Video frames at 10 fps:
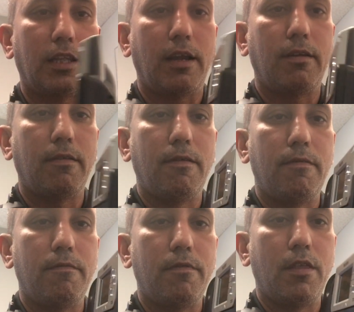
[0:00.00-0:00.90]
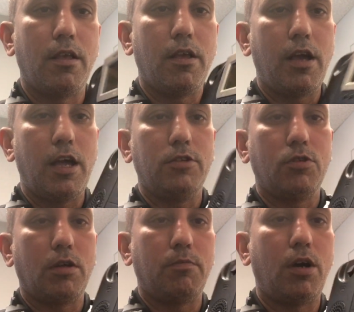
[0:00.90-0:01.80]
that, and you
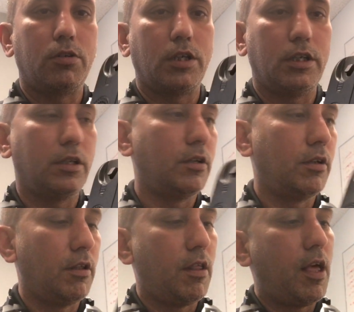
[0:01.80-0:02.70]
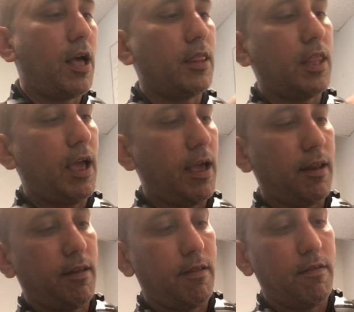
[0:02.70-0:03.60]
can mount it. And
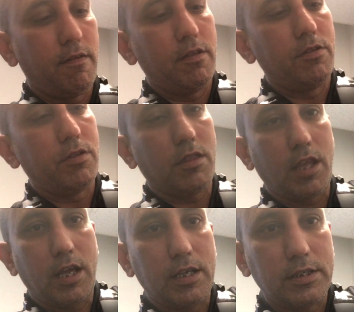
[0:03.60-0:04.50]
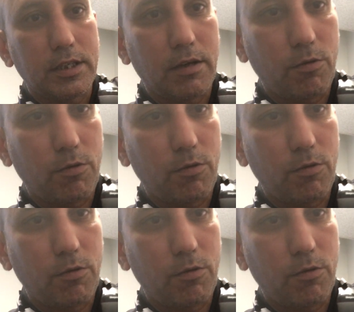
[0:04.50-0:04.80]
then there's